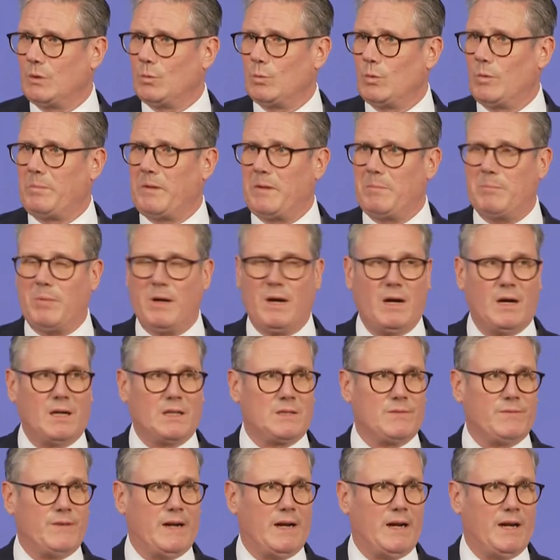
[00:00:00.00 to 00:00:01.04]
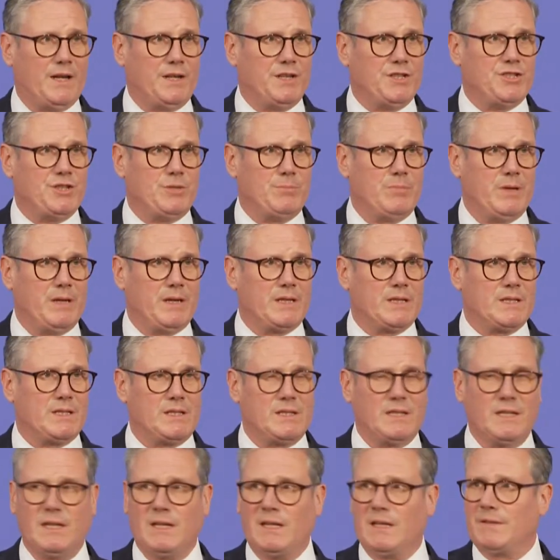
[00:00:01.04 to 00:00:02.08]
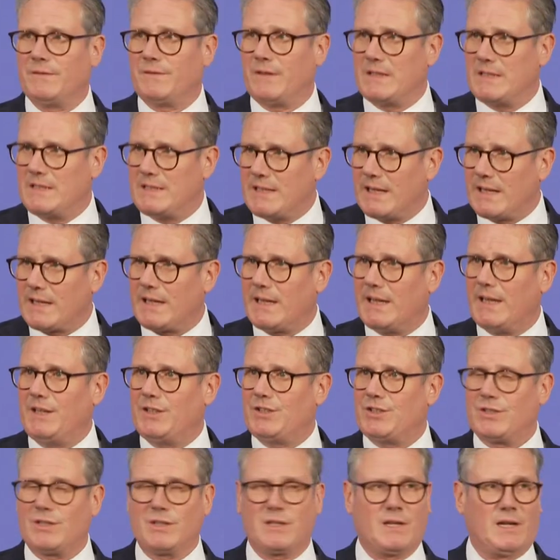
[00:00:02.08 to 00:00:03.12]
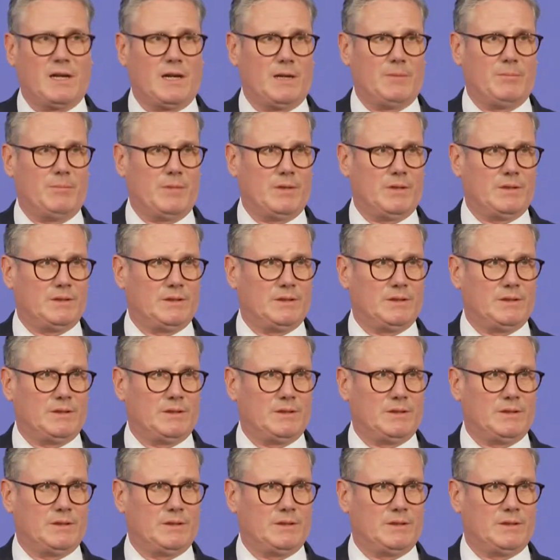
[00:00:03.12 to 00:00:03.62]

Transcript: will be part of our energy mix for decades to come.